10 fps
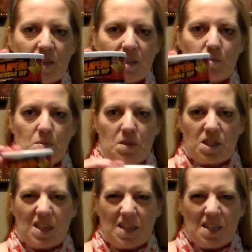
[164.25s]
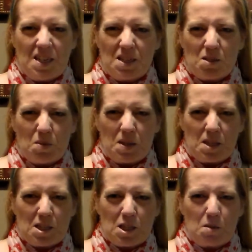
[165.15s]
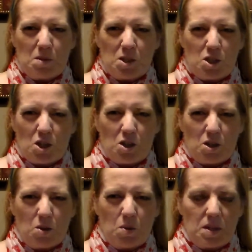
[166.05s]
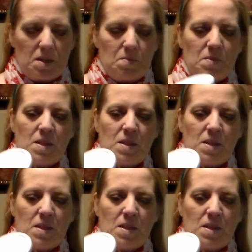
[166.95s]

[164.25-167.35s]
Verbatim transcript: because I've been thinking he doesn't want the cinnamon sugar to go with it.